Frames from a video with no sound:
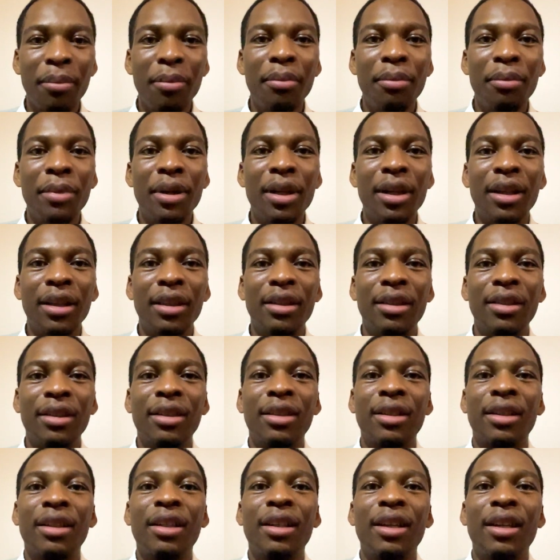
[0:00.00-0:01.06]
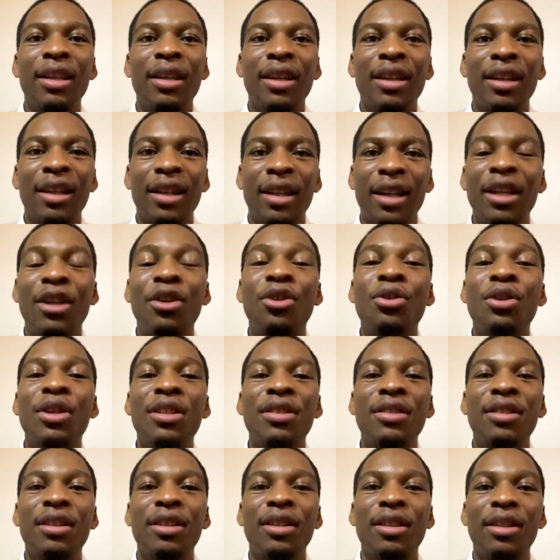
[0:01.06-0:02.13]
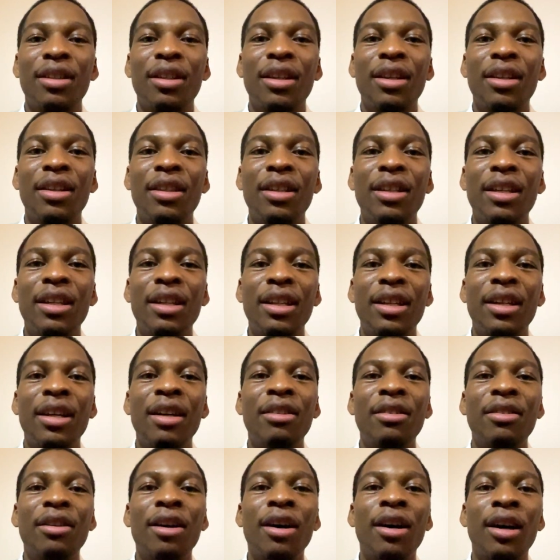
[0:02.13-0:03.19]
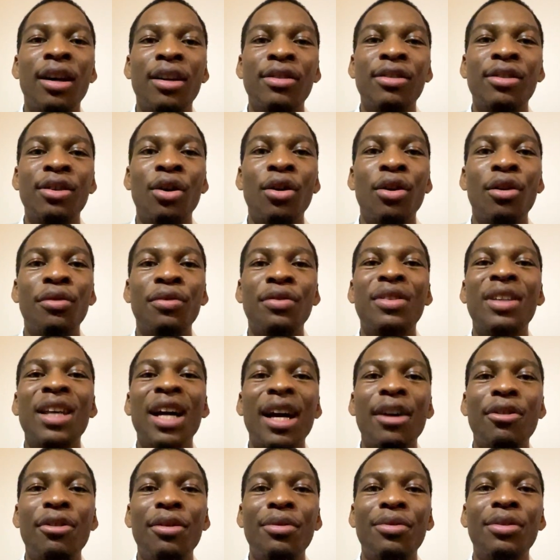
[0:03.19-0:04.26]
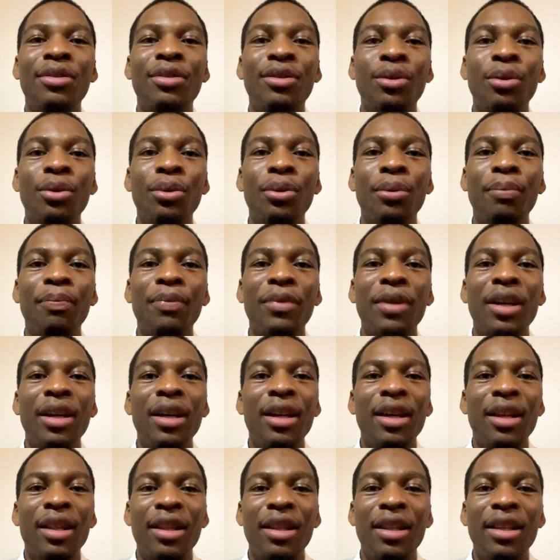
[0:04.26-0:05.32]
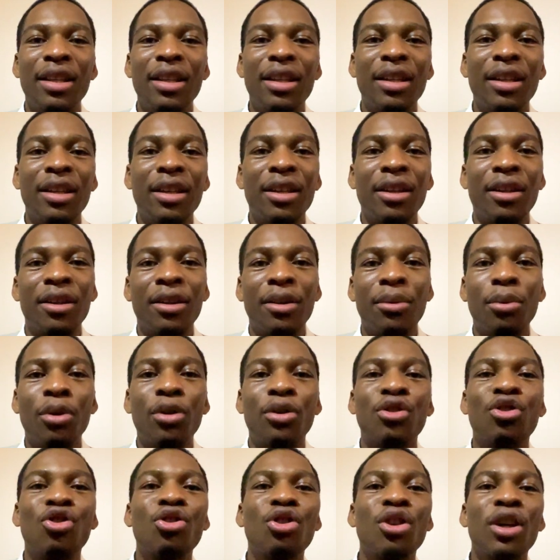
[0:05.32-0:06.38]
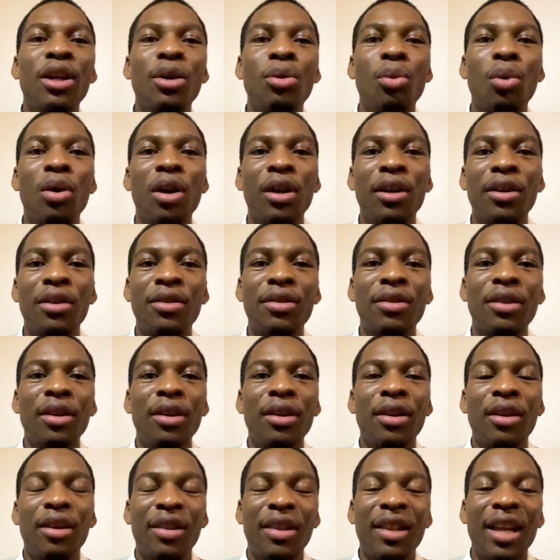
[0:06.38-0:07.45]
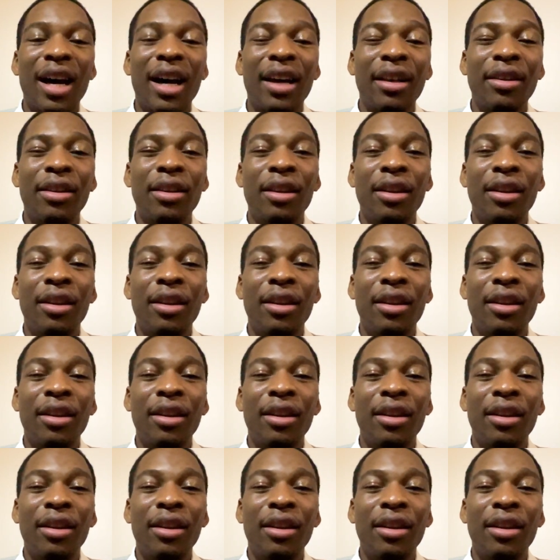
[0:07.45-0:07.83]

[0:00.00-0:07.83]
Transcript: been increasing the talks of tariffs. So there was trade wars that